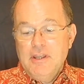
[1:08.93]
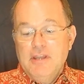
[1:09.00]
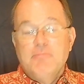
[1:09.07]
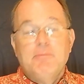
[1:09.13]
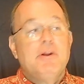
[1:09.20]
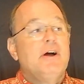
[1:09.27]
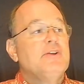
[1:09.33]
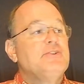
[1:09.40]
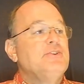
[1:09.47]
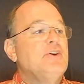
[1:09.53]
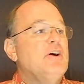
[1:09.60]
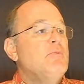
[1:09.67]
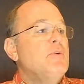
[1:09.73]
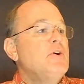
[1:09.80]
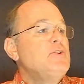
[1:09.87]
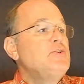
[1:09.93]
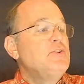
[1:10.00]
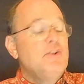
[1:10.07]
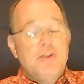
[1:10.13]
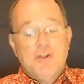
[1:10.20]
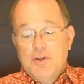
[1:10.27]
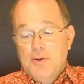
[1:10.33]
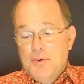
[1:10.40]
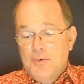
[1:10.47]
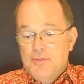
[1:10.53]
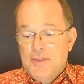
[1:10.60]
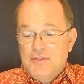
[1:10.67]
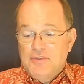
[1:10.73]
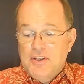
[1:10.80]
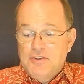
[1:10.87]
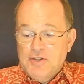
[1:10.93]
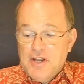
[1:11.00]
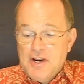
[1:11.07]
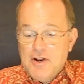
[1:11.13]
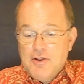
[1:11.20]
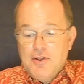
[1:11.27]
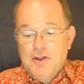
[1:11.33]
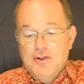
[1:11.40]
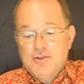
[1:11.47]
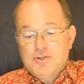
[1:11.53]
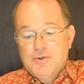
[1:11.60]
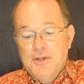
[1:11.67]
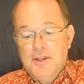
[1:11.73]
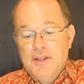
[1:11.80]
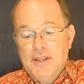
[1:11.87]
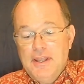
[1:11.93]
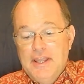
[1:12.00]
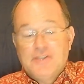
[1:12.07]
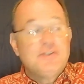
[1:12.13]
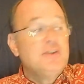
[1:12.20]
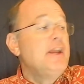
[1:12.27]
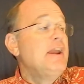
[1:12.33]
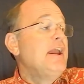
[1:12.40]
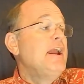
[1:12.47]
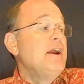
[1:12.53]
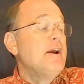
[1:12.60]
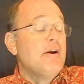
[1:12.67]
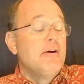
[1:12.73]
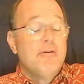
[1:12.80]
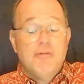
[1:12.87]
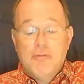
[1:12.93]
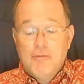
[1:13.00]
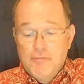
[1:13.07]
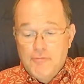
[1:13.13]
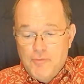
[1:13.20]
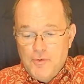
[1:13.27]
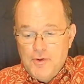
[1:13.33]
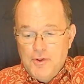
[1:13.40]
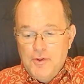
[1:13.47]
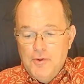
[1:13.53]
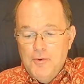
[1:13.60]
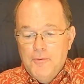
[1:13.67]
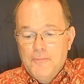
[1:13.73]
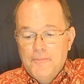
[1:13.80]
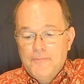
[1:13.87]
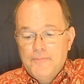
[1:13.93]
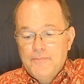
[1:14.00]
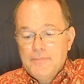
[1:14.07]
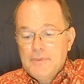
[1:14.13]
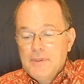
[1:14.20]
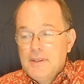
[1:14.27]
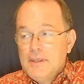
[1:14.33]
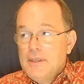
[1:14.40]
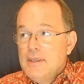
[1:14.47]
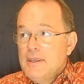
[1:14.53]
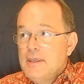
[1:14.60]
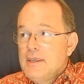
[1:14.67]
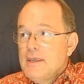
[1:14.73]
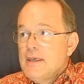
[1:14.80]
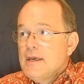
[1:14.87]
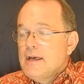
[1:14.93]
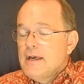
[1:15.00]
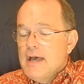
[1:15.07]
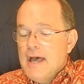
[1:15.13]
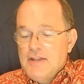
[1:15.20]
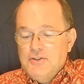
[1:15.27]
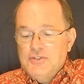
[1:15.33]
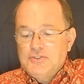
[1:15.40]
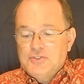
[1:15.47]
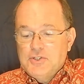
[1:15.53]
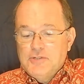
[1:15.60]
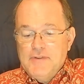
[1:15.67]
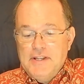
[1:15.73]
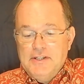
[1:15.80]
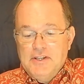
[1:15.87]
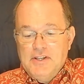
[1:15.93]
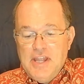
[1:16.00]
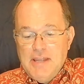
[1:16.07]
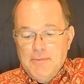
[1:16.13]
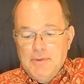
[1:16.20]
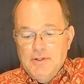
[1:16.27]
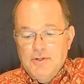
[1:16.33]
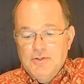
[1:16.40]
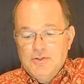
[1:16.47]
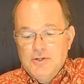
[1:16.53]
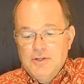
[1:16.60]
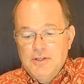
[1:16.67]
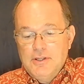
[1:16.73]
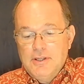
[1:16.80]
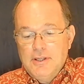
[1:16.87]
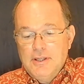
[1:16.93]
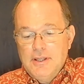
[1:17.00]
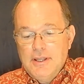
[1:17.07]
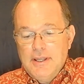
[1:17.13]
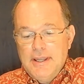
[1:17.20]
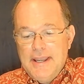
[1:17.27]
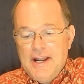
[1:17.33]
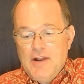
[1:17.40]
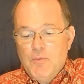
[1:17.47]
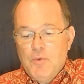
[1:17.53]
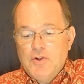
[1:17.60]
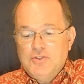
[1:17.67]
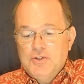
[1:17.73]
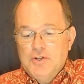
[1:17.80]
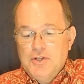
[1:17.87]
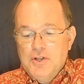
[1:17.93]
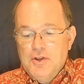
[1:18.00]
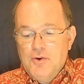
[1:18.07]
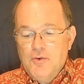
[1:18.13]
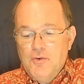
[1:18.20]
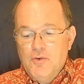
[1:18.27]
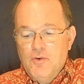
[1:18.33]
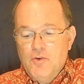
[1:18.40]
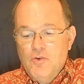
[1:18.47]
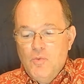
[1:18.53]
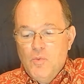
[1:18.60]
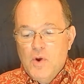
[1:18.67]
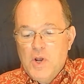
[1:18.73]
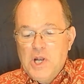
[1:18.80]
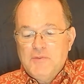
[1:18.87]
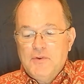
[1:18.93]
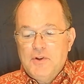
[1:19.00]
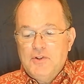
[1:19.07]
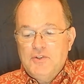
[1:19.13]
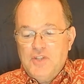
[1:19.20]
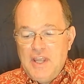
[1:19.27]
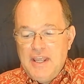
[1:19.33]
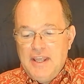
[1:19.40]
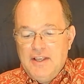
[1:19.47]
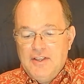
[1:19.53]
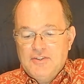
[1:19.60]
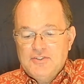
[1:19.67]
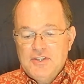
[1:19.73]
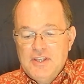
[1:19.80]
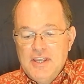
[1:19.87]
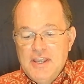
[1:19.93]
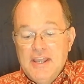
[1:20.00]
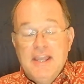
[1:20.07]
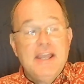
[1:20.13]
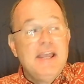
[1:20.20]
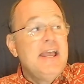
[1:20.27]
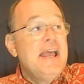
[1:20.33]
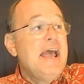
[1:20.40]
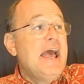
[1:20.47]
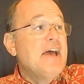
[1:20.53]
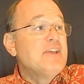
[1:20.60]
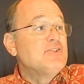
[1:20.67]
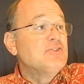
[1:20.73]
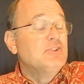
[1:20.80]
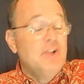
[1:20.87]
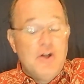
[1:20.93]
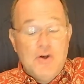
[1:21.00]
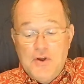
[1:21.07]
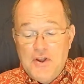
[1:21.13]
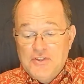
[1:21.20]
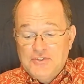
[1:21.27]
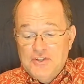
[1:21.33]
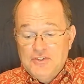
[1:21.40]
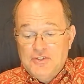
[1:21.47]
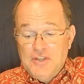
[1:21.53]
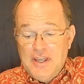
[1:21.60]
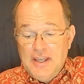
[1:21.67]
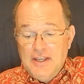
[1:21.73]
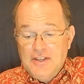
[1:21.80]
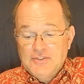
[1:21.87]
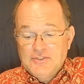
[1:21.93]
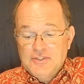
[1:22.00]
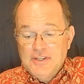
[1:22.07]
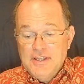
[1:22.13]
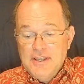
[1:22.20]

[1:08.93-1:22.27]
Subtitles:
but also I want you to know that the entire country is here for you. I just surveyed the damage, and I want you to know whatever it takes, as long as it takes.